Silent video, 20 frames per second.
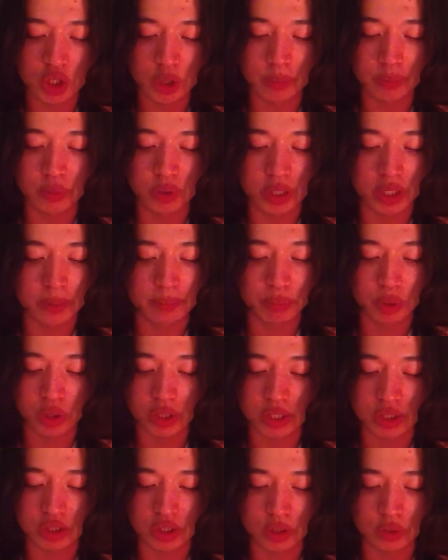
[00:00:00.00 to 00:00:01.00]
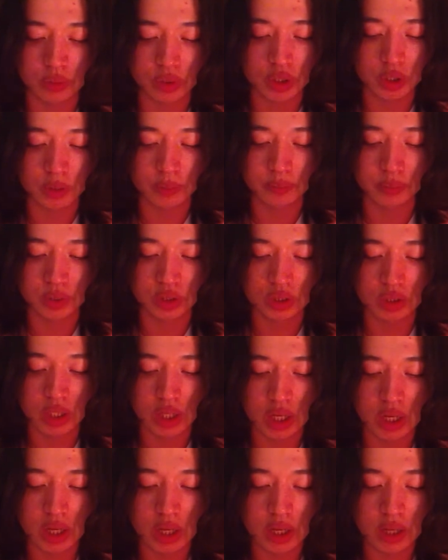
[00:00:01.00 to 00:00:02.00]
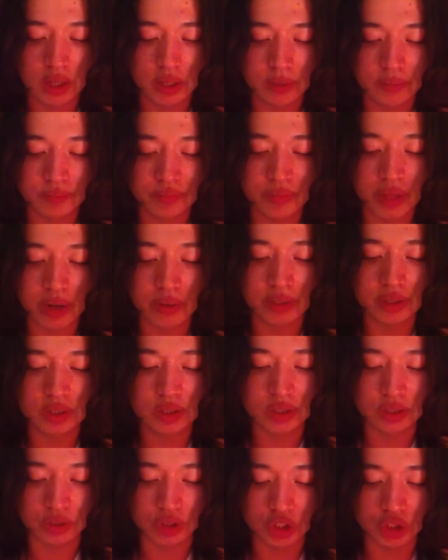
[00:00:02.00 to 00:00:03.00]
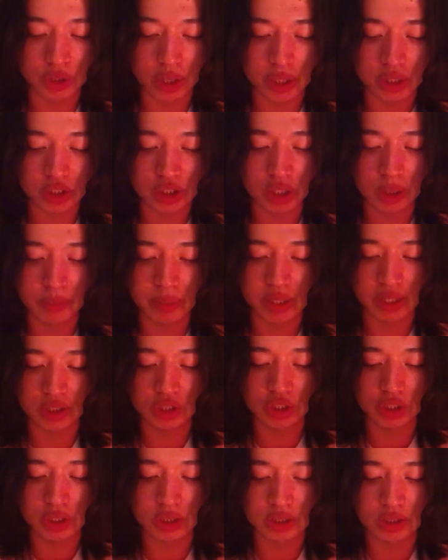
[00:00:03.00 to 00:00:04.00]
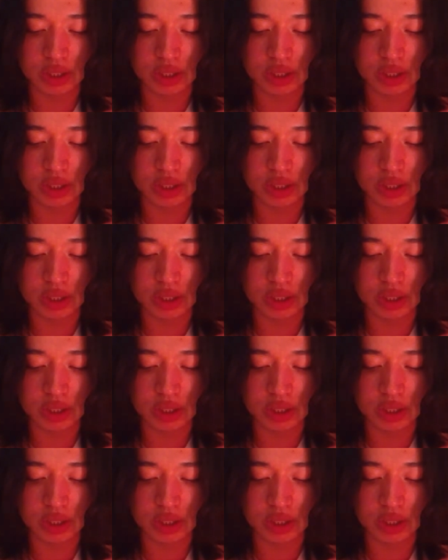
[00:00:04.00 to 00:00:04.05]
You're being put into groups. There is still structure, but it's